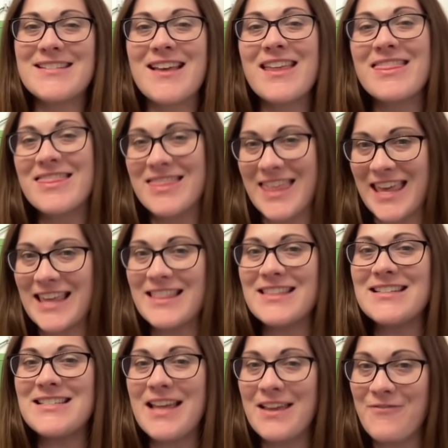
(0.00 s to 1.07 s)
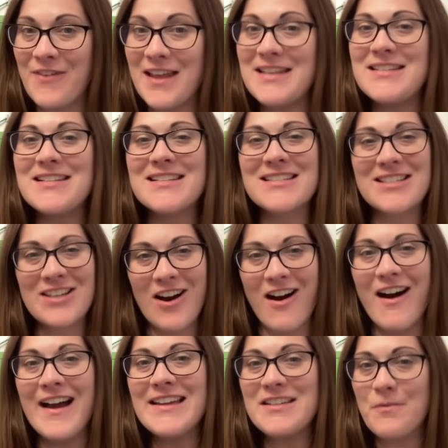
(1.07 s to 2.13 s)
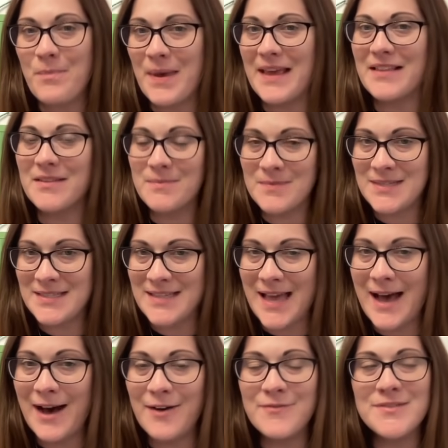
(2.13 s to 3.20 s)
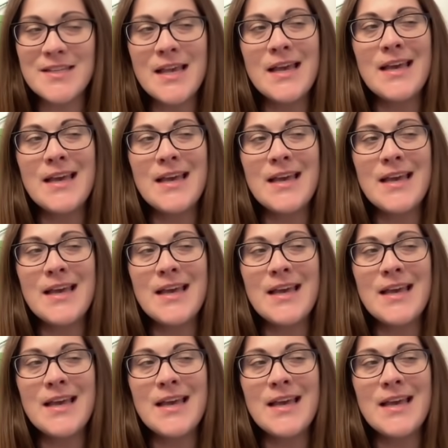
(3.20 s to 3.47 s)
I think the defenders kind of pick themselves.